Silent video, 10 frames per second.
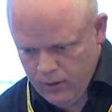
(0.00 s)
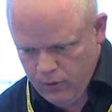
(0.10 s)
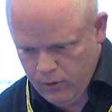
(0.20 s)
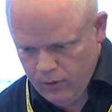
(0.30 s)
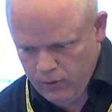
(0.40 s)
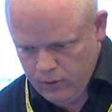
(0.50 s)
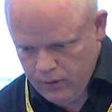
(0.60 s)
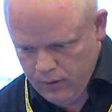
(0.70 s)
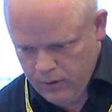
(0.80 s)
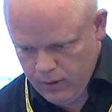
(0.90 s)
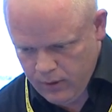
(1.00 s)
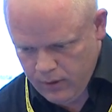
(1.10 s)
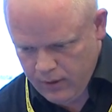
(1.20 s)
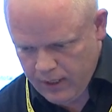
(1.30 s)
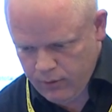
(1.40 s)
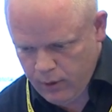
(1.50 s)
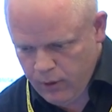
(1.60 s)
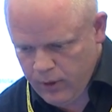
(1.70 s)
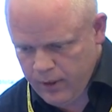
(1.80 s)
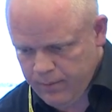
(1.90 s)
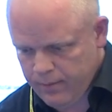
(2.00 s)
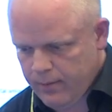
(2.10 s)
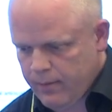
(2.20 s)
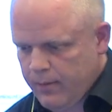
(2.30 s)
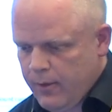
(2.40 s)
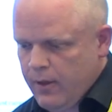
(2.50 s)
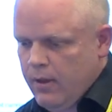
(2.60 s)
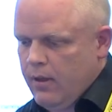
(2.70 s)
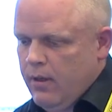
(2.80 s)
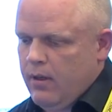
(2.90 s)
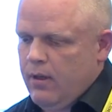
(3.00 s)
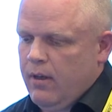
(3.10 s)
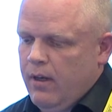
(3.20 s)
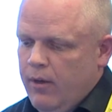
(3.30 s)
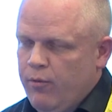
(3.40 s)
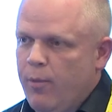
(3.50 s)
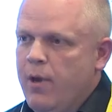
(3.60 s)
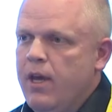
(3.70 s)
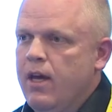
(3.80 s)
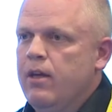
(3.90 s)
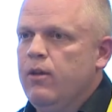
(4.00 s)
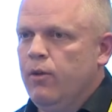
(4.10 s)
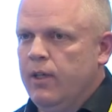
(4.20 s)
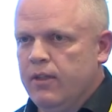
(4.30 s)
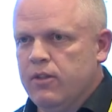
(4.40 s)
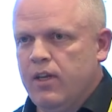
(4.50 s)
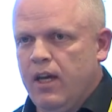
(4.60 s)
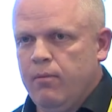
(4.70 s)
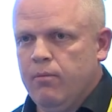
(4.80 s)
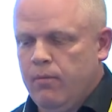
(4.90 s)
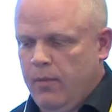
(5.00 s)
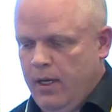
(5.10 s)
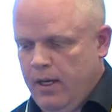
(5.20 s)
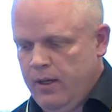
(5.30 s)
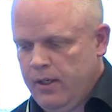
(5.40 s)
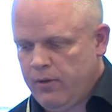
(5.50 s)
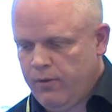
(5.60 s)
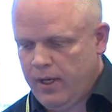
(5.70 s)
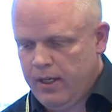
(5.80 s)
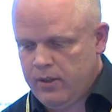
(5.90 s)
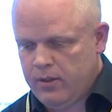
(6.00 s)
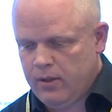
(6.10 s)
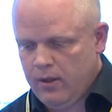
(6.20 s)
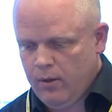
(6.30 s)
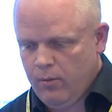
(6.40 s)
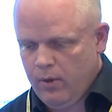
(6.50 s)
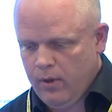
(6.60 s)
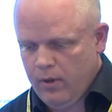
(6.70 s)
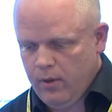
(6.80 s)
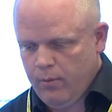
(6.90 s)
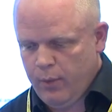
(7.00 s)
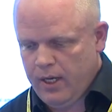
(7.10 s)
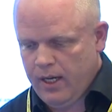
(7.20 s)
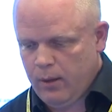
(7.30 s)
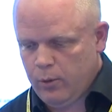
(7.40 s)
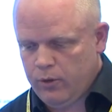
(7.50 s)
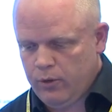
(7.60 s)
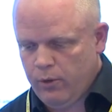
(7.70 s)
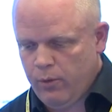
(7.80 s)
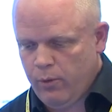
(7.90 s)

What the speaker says: Tools, Task Recorder, and from here you get the same interface, being able to